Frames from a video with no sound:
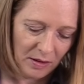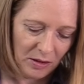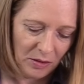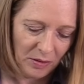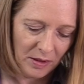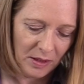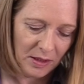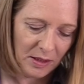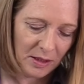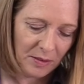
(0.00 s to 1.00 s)
So this
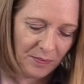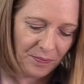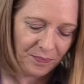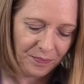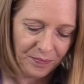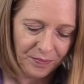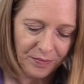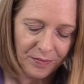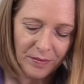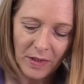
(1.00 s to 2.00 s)
is
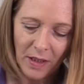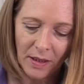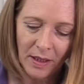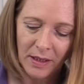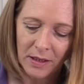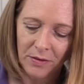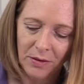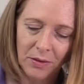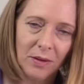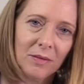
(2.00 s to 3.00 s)
the case if
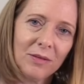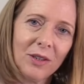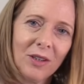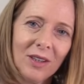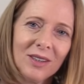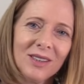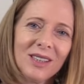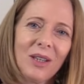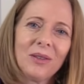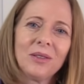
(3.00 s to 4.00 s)
you forgot your
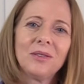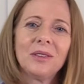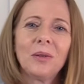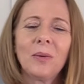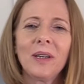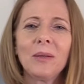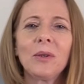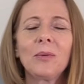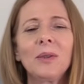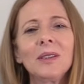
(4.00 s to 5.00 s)
sourdough for a while.
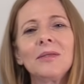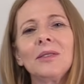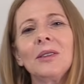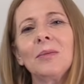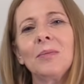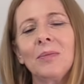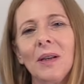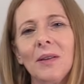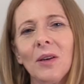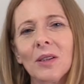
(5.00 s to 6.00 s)
But what if you're
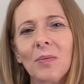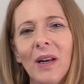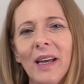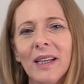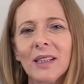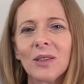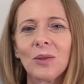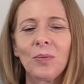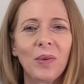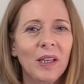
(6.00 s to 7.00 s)
not planning to
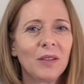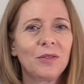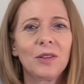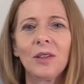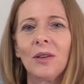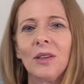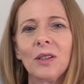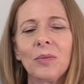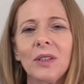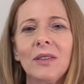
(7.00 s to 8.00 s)
bake for a longer
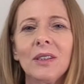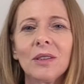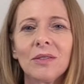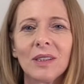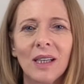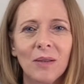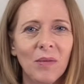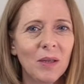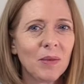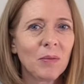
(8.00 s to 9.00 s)
period of time?
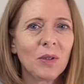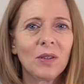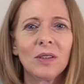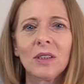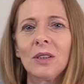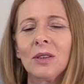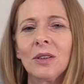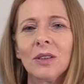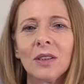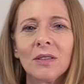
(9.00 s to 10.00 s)
Maybe because you're
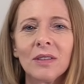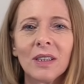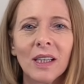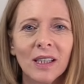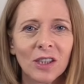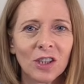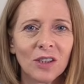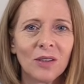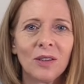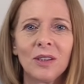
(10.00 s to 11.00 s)
going on a
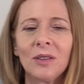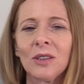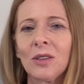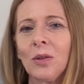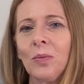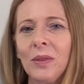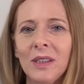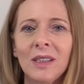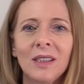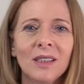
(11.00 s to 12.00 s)
vacation, or you're so
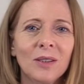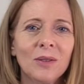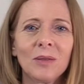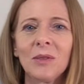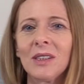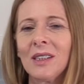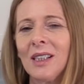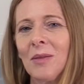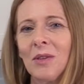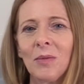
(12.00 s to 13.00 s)
busy, it's Christmas
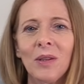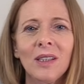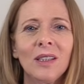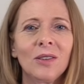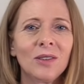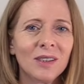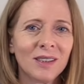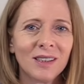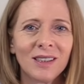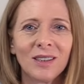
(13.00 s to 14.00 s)
time, you're baking cookies
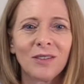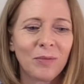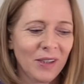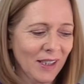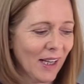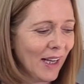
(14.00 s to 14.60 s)
instead of bread.